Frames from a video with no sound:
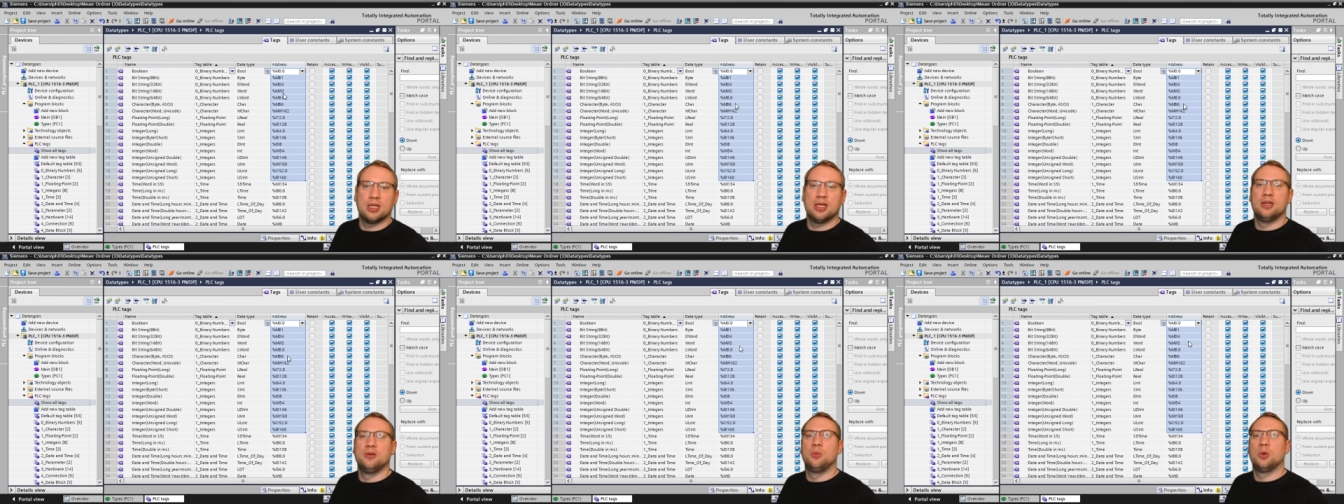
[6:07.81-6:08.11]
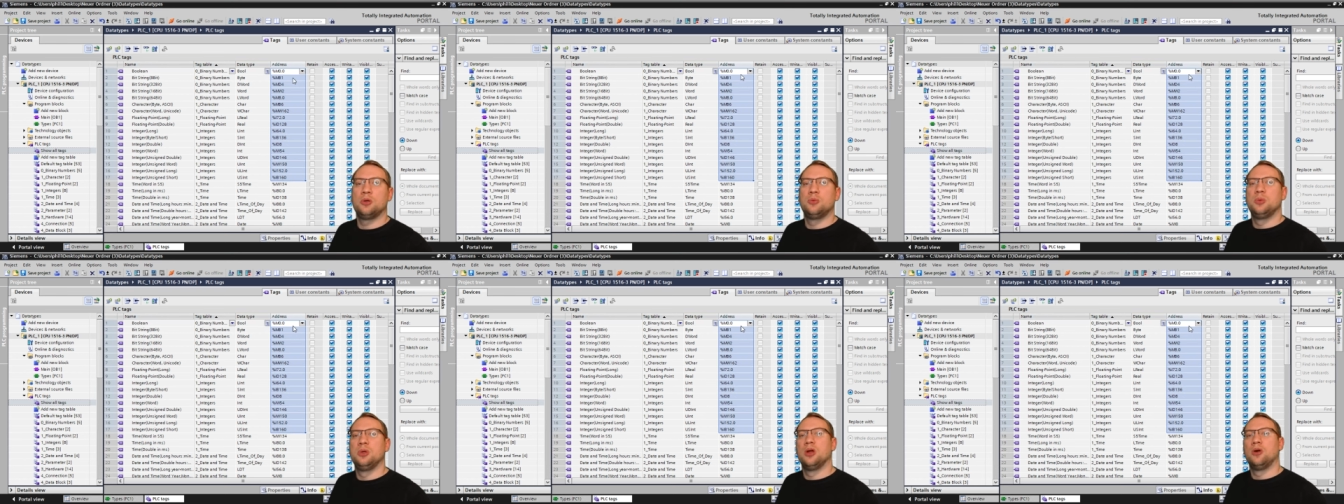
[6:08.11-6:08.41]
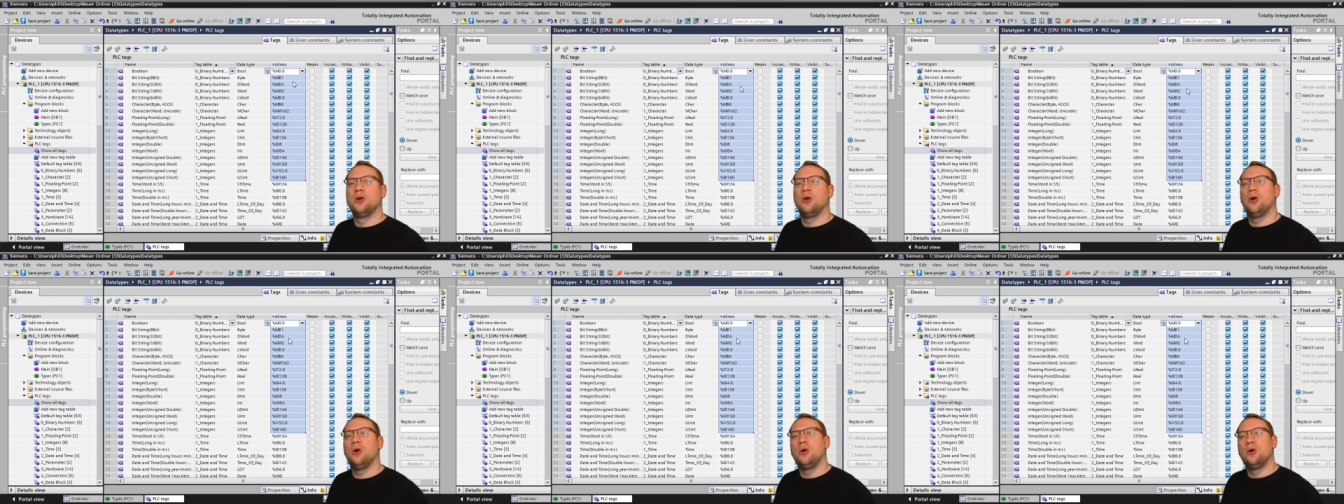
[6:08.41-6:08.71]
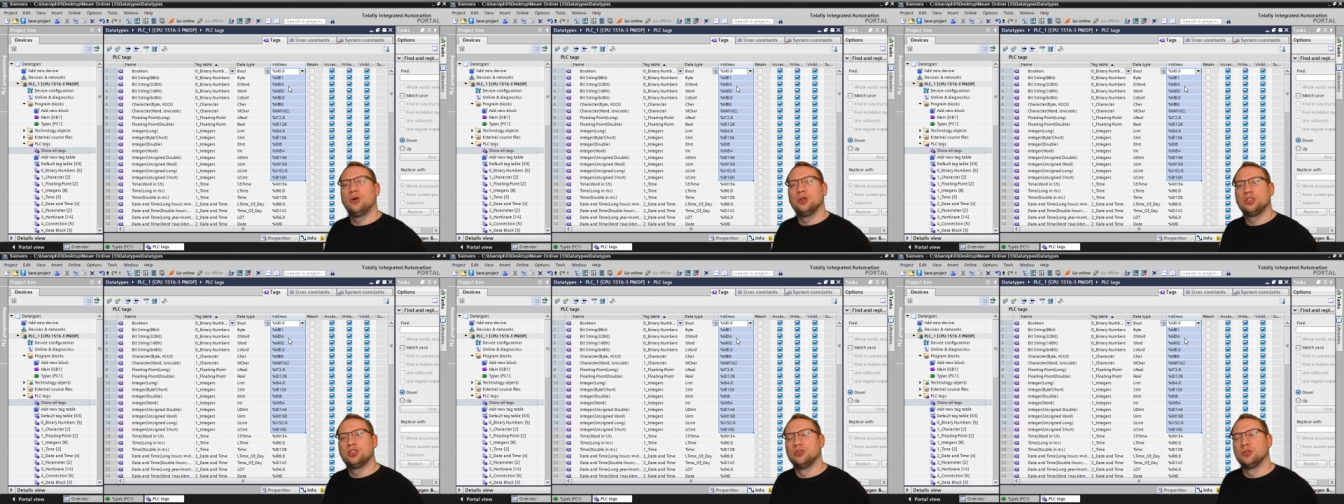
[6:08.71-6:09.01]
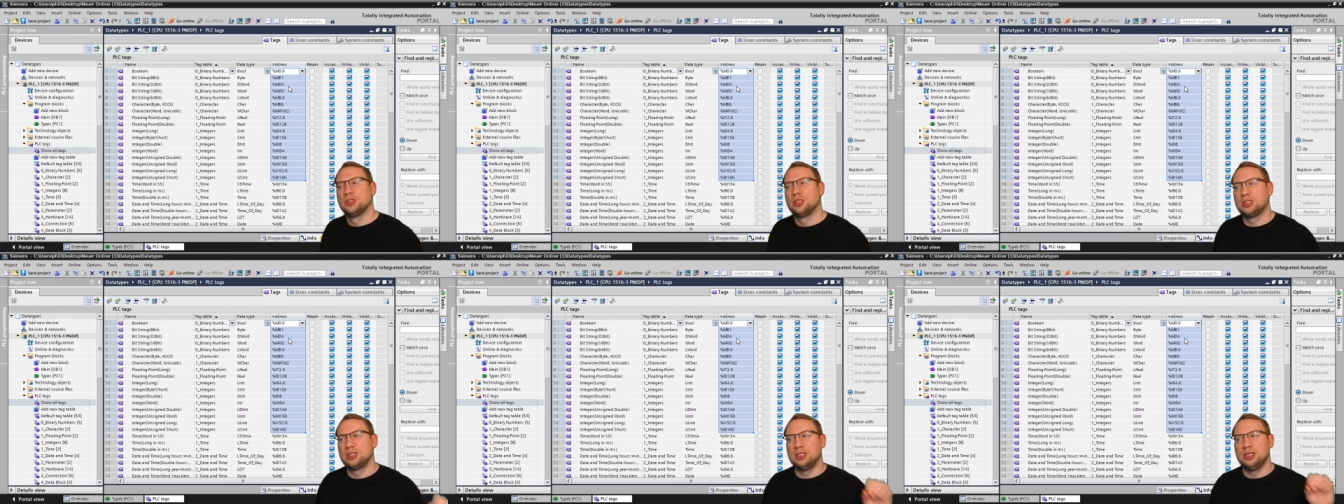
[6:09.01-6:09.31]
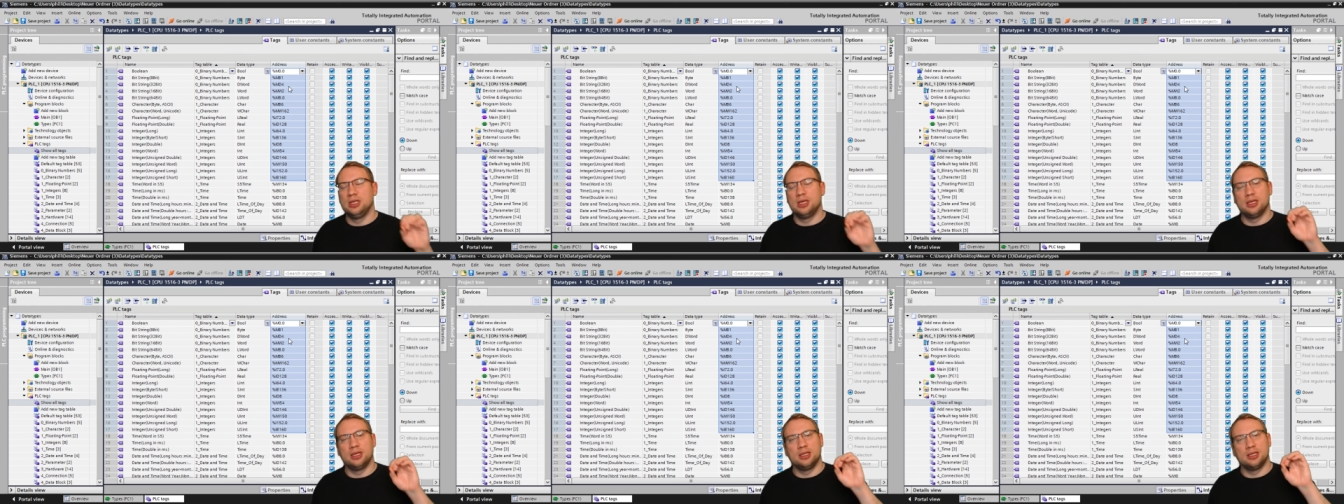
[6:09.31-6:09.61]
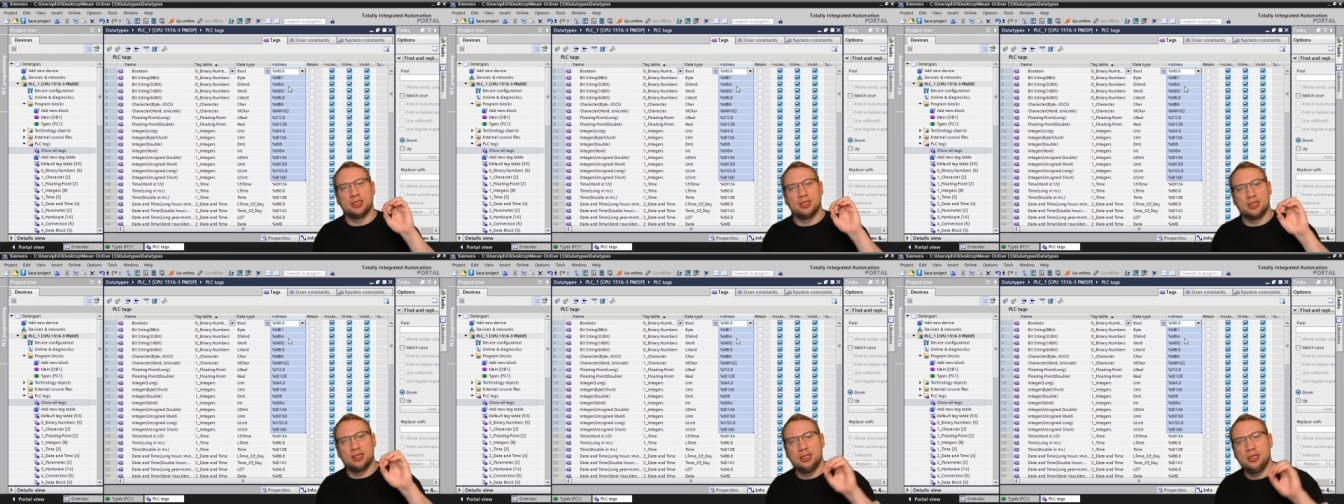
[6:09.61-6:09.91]
And what we are also seeing
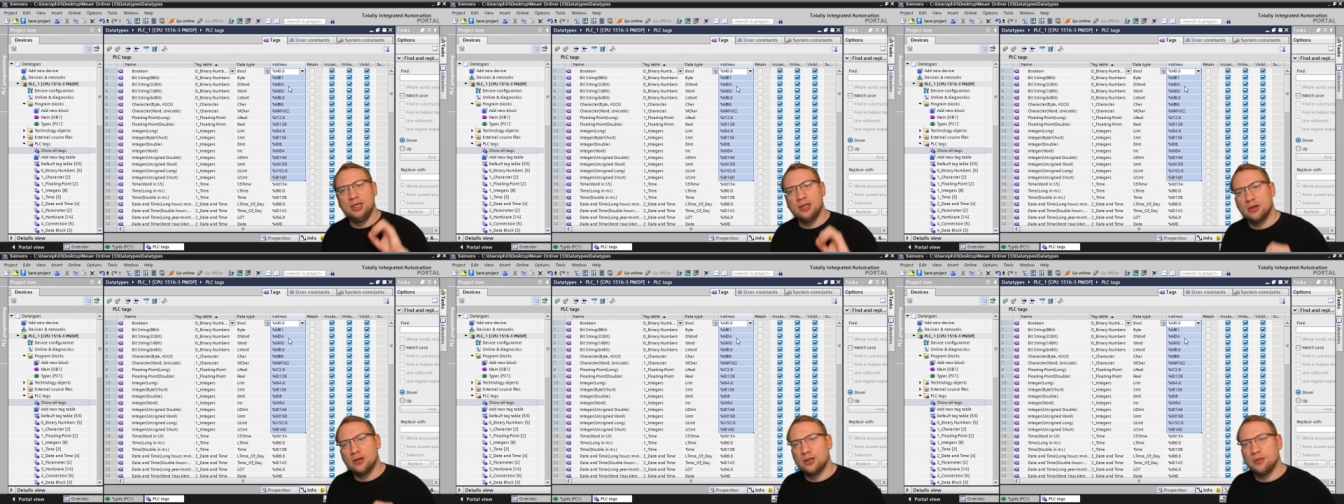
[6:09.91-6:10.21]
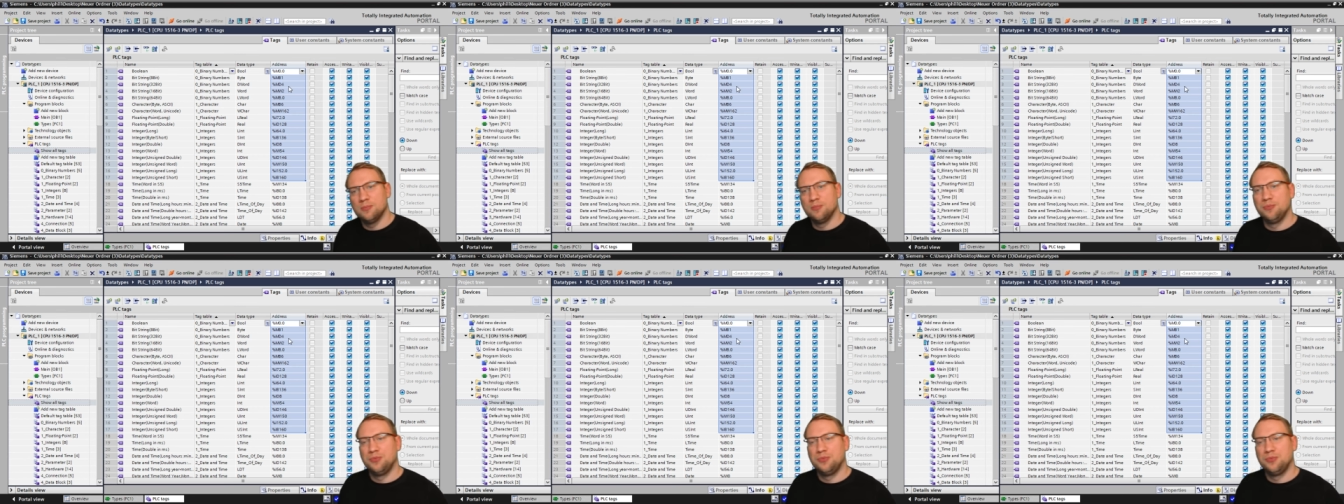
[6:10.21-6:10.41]
here